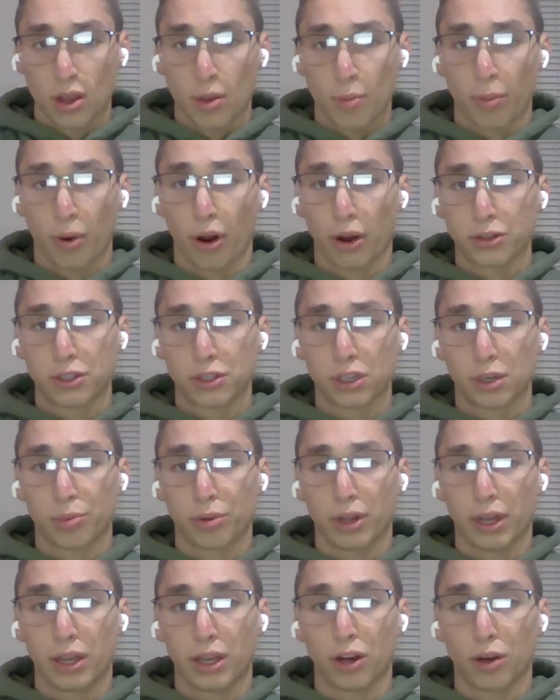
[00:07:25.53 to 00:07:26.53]
Parts of the
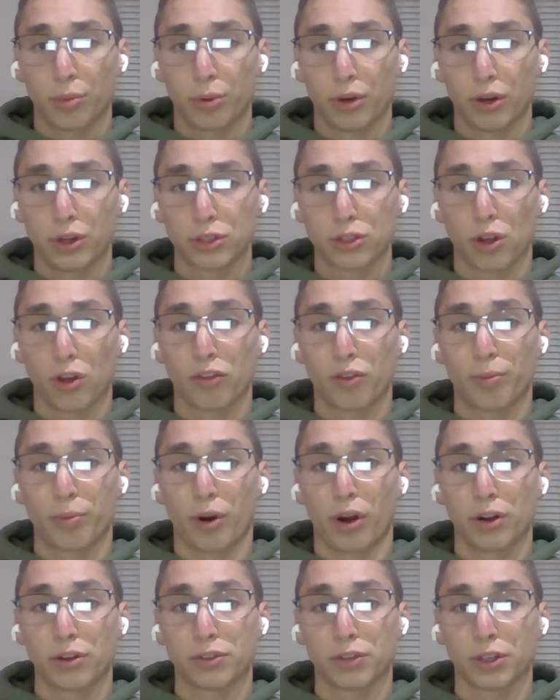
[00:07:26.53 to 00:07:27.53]
plane are produced all over
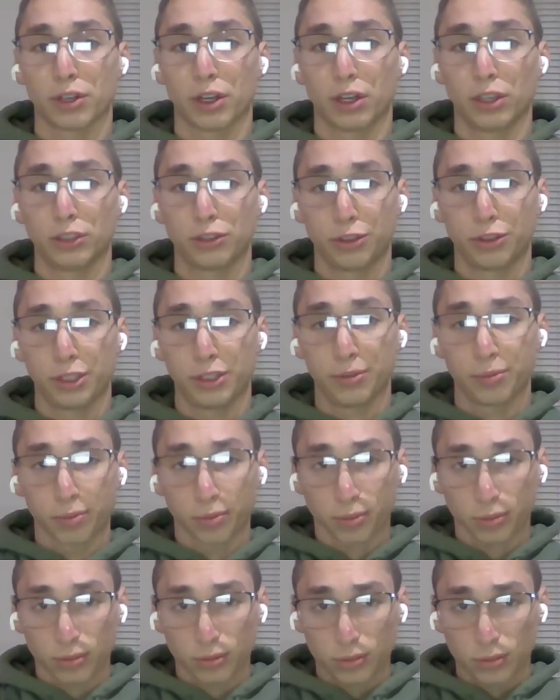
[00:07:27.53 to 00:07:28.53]
parts of the country,
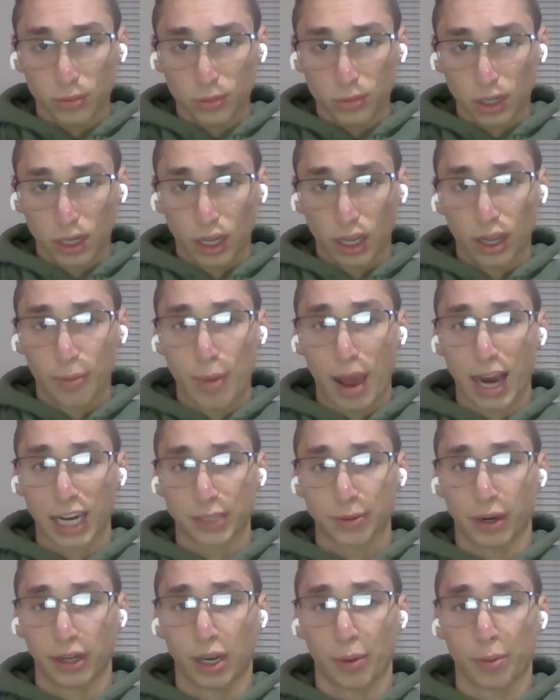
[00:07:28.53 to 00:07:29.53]
maximizing
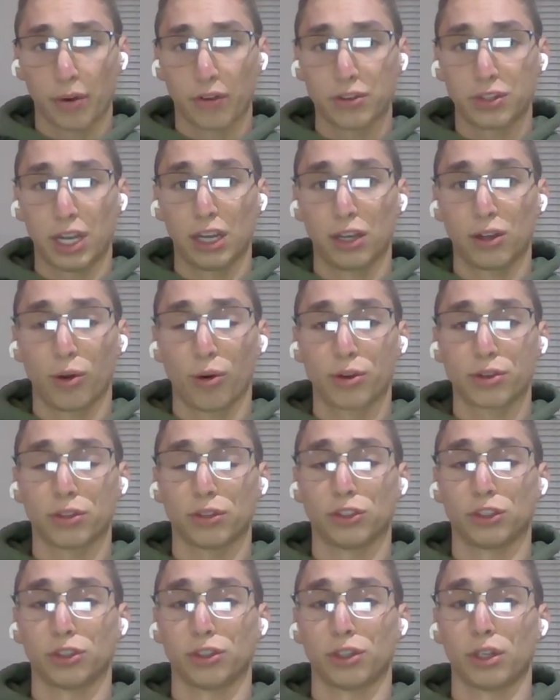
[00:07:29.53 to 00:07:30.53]
the number of stakeholders,
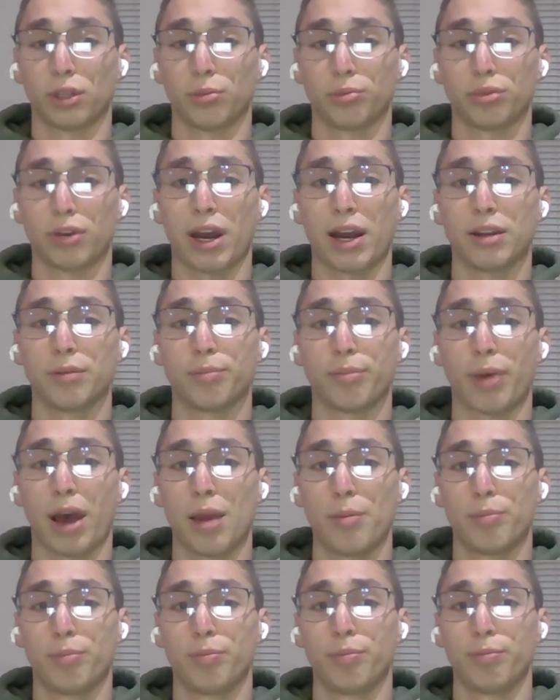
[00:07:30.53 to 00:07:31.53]
ensuring broad
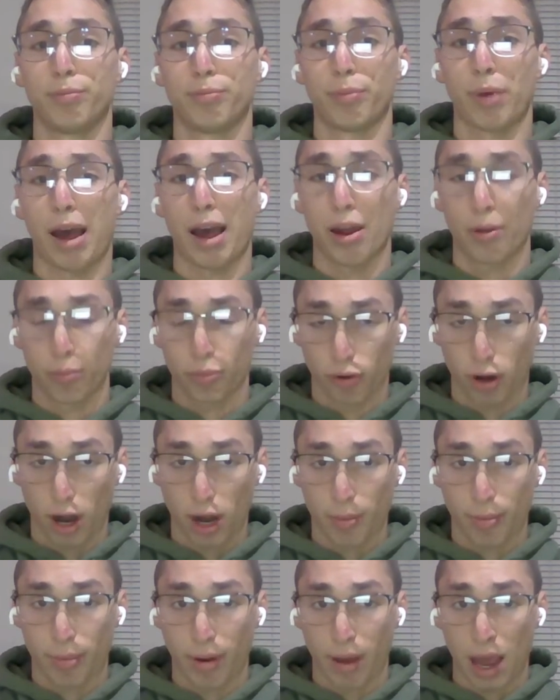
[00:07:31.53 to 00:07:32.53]

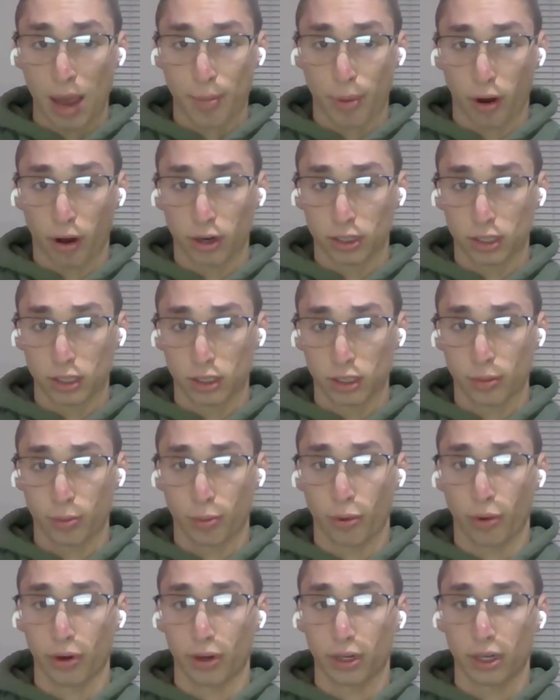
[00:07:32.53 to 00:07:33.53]
bipartisan
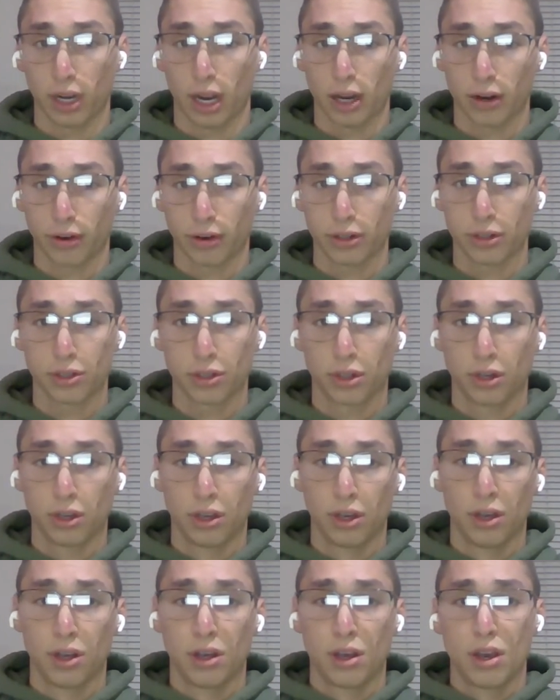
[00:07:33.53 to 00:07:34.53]
support in Congress.
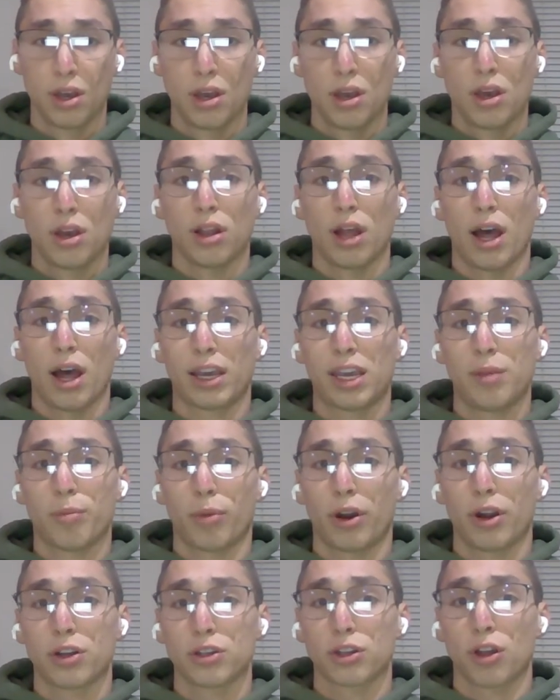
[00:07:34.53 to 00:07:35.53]
Lockheed
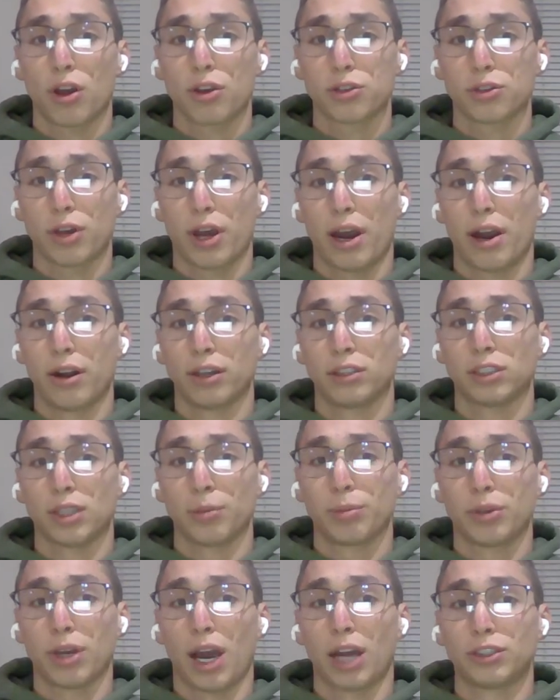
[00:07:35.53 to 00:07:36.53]
Martin has also hired
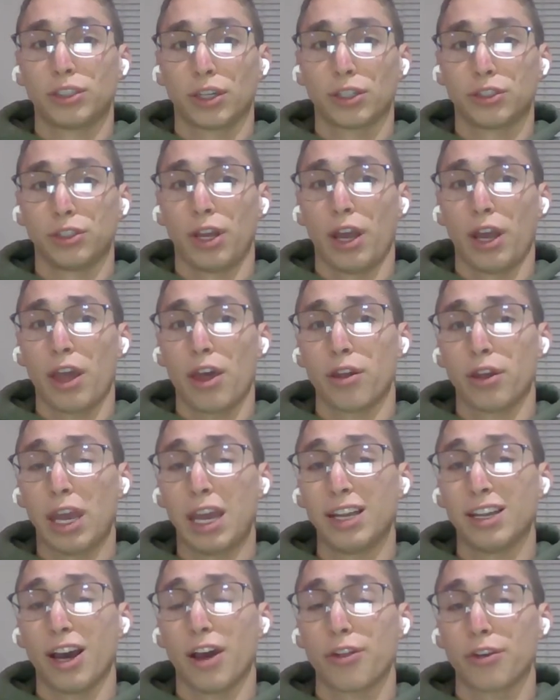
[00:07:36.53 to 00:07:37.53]
subcontractors from
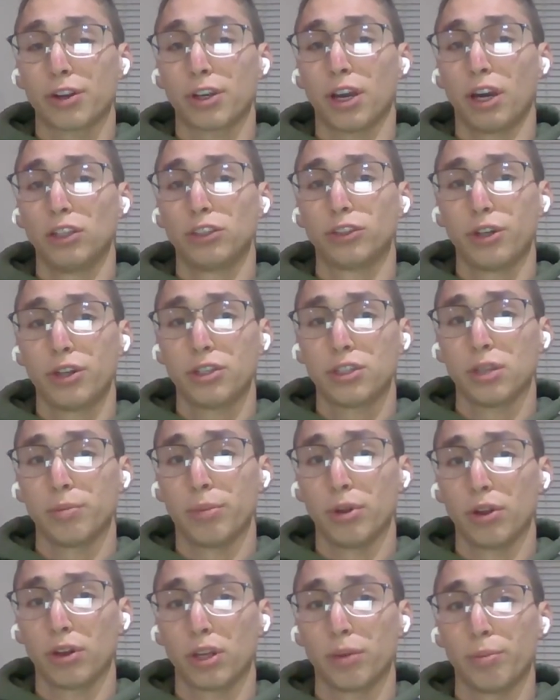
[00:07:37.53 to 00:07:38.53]
8 other countries to
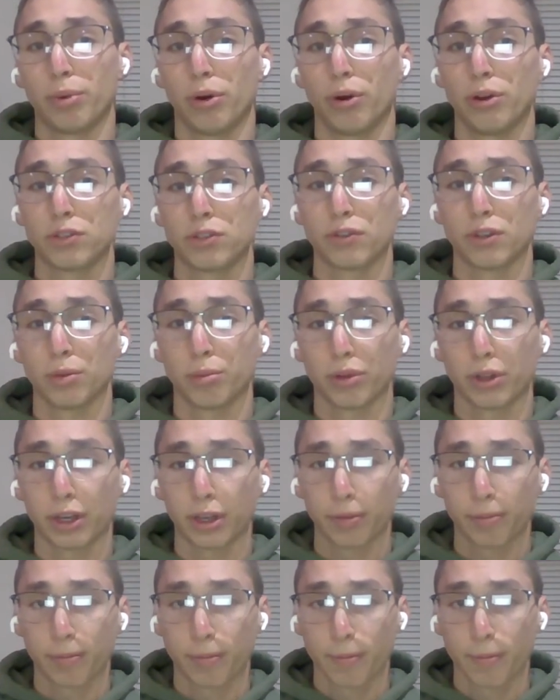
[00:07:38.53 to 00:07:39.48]
build components for the plane.